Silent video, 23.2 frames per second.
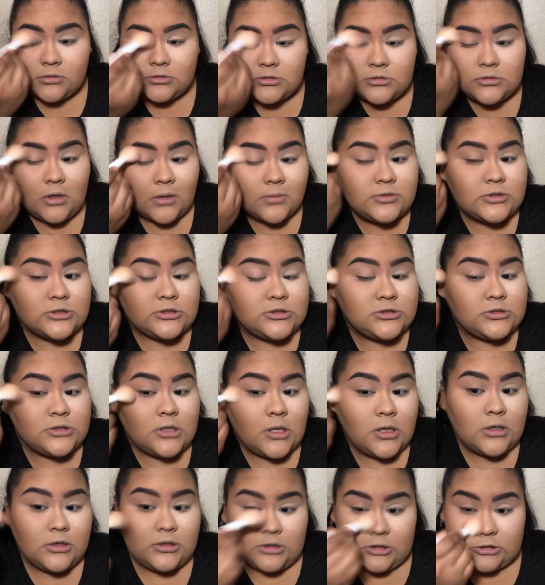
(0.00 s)
So I'm just
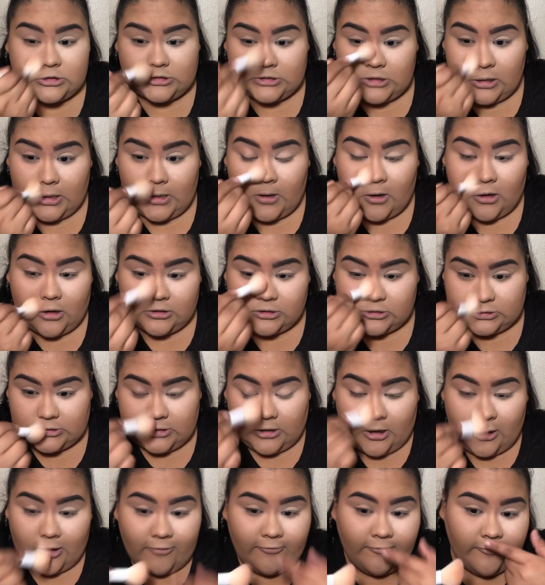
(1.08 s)
dusting all this
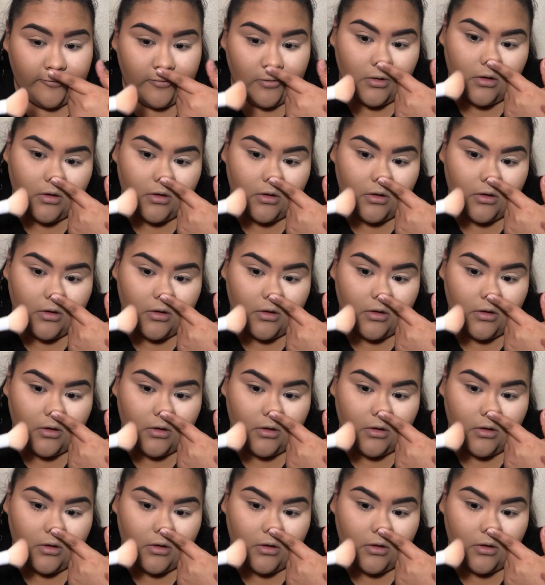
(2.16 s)
off.